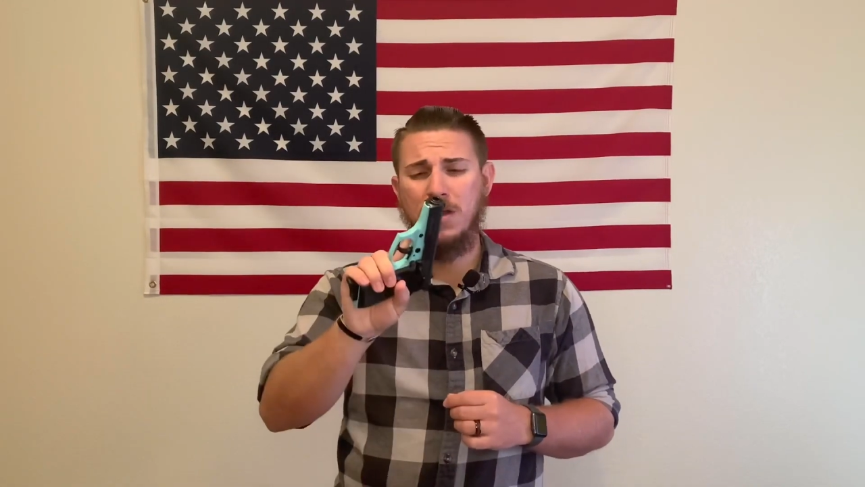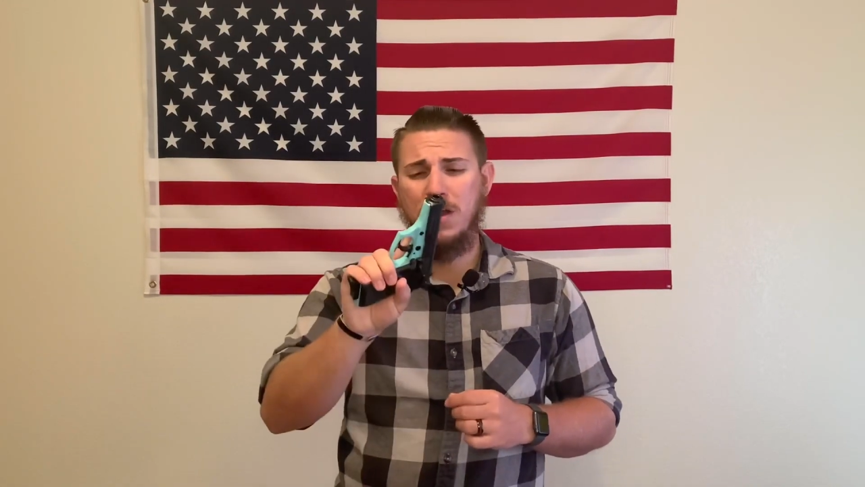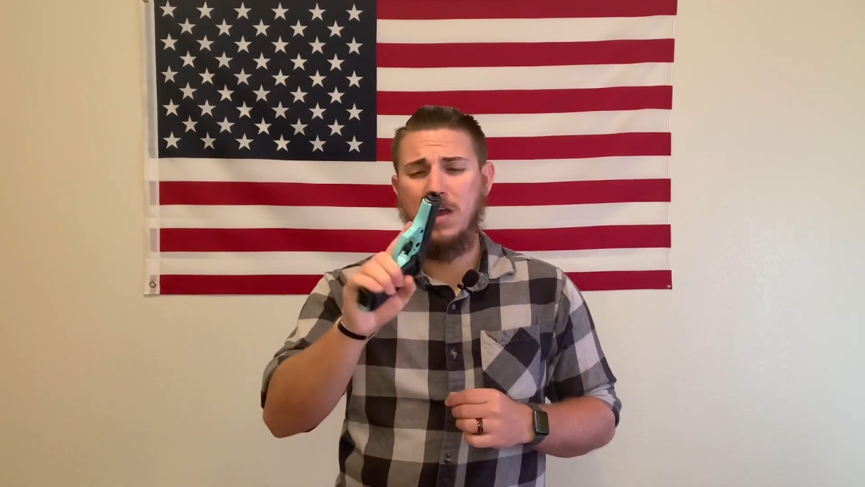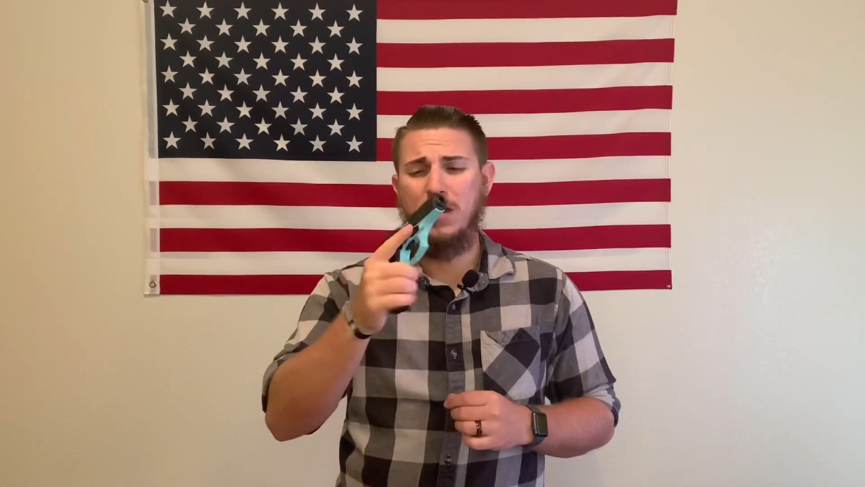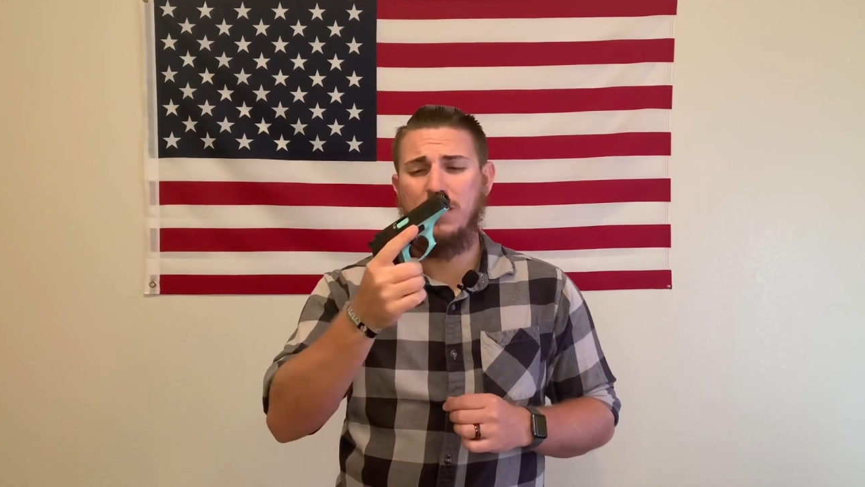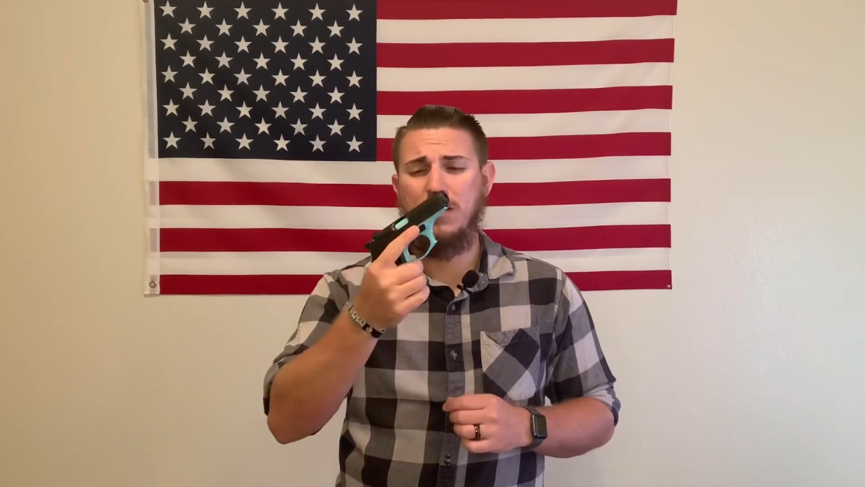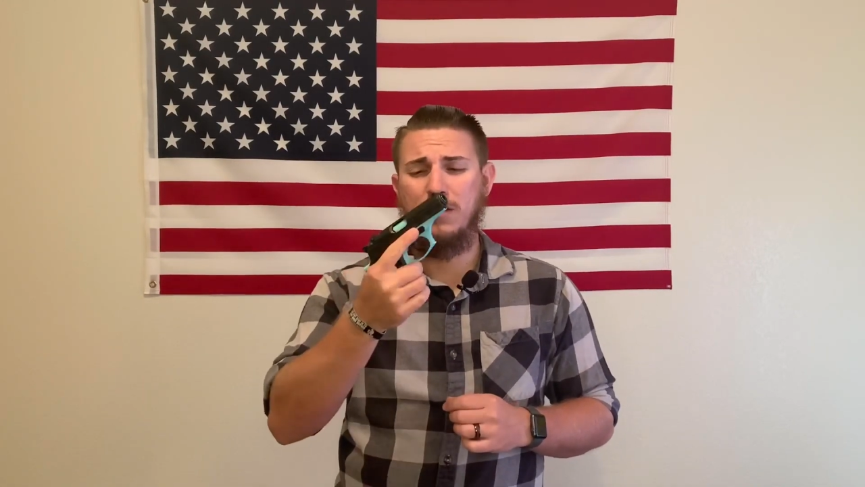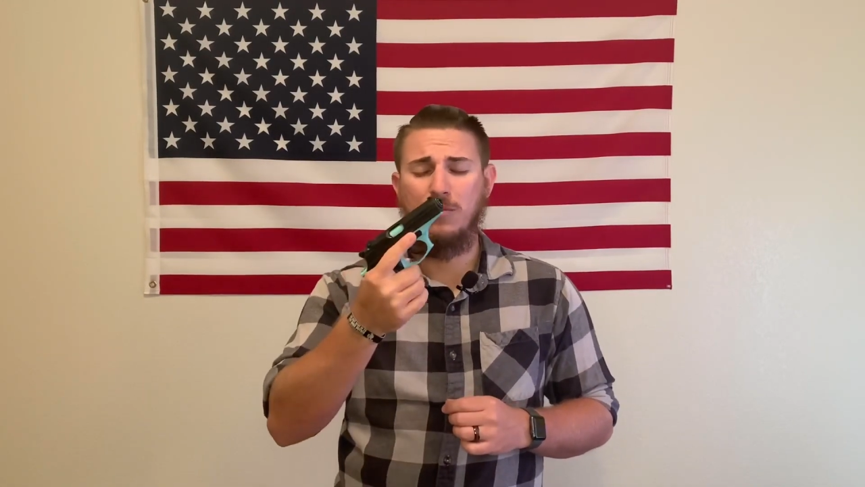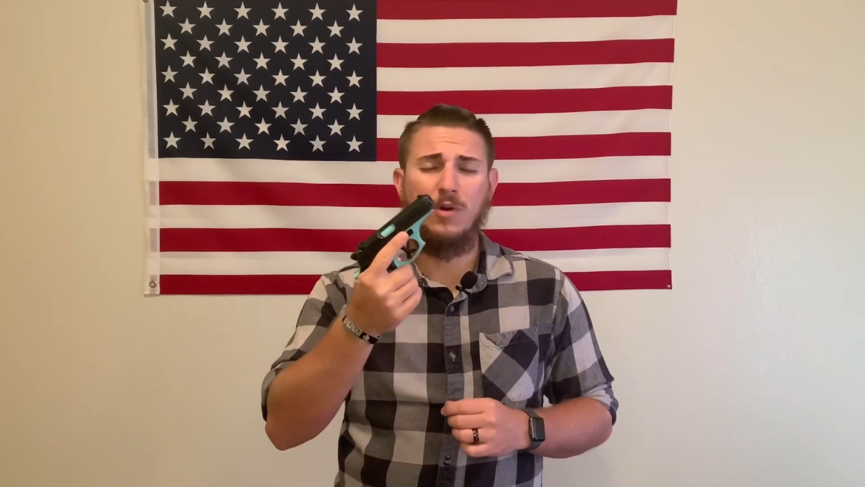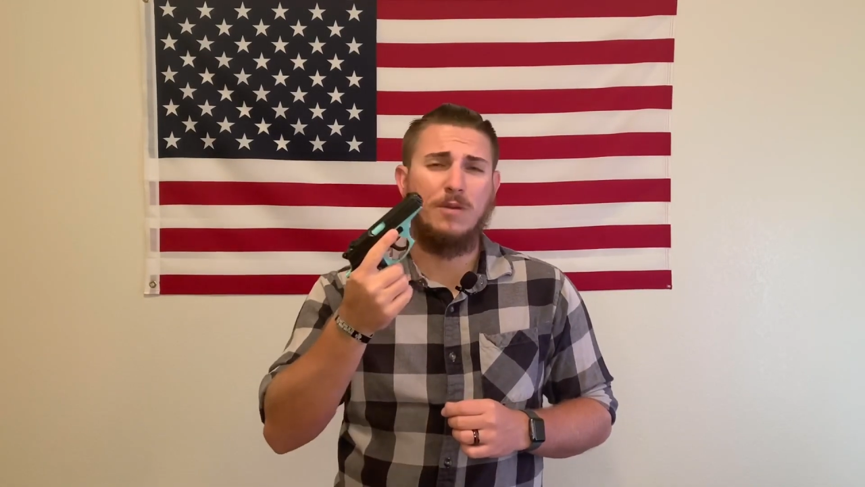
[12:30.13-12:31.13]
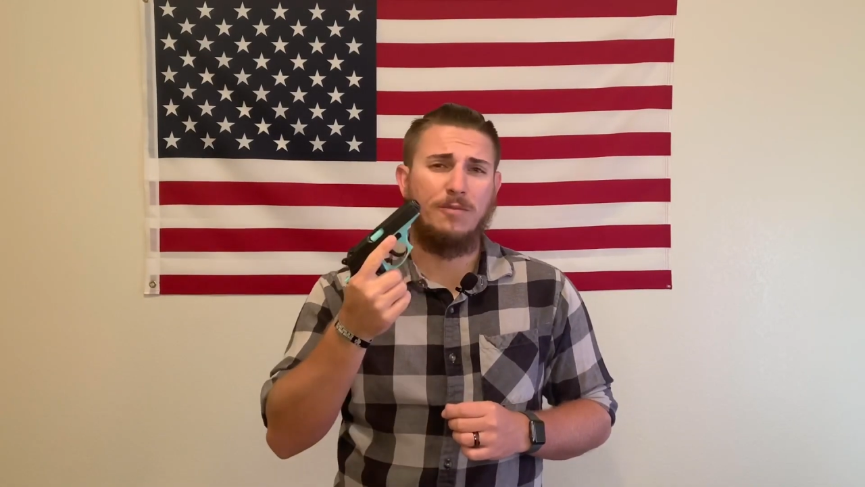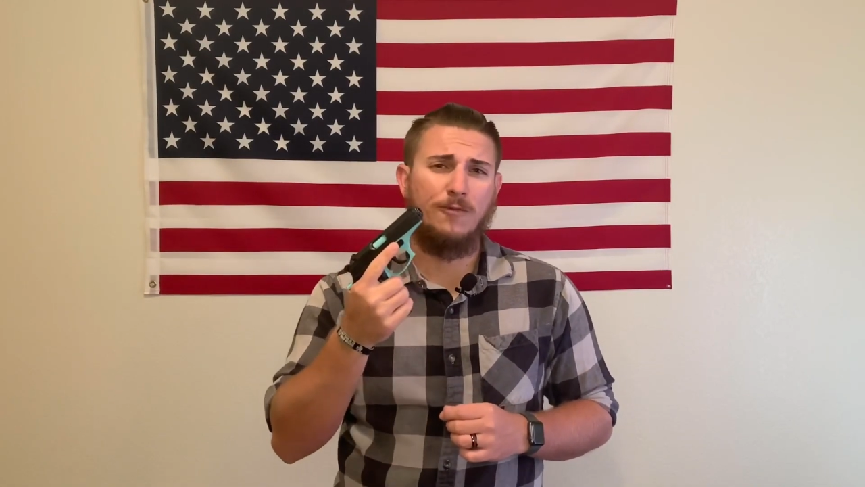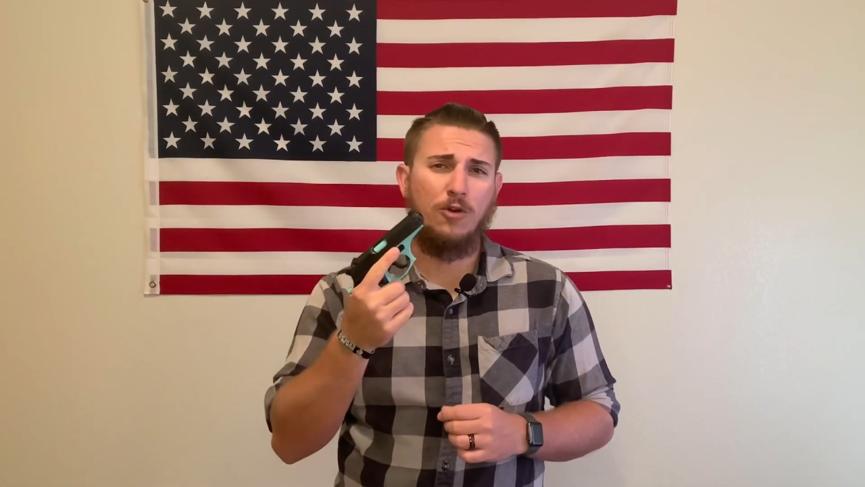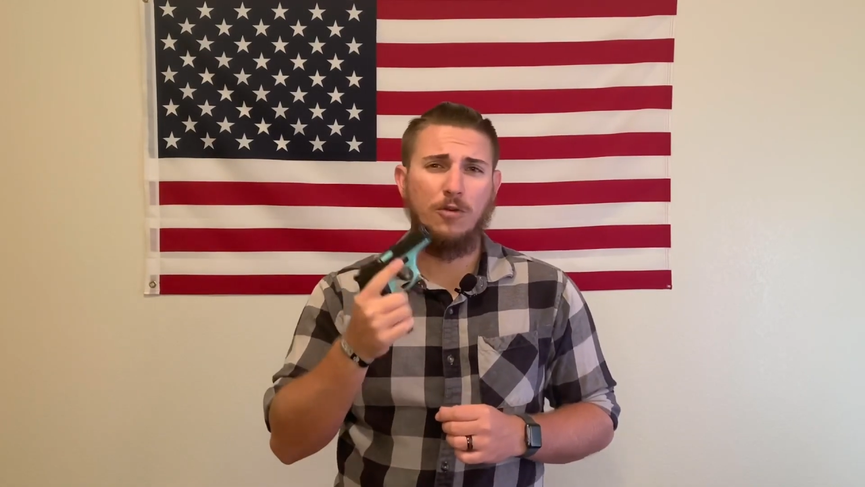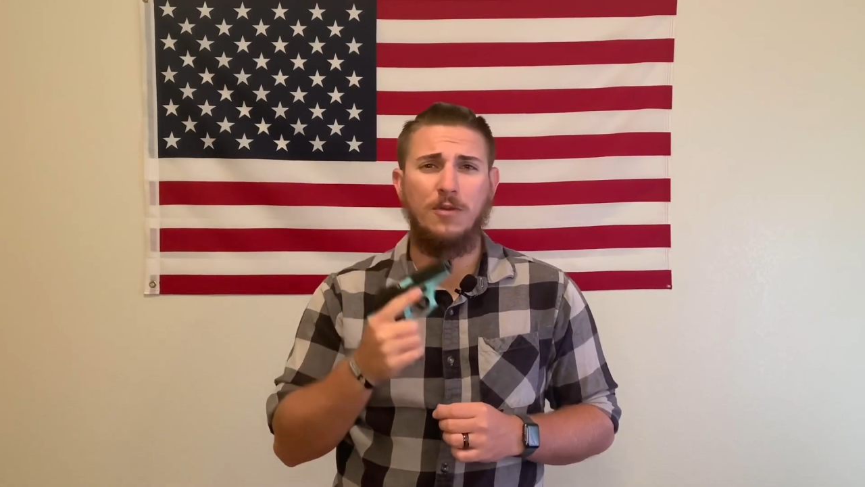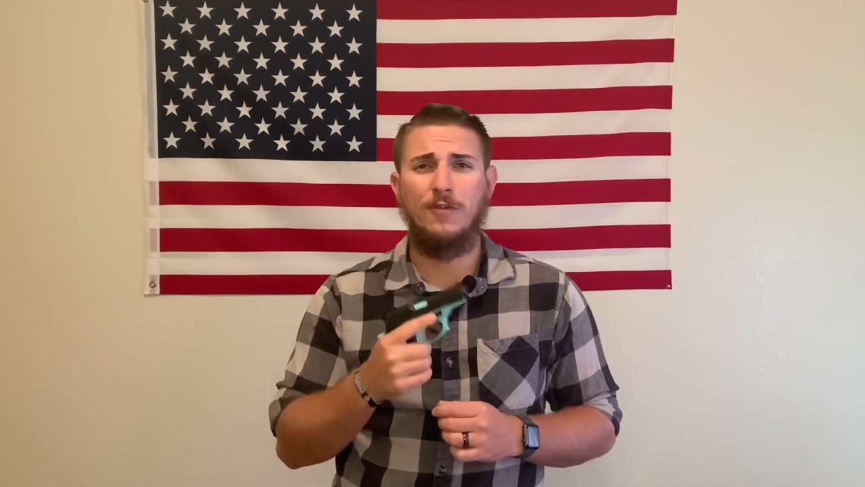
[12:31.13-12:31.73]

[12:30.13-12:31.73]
And the way it performed in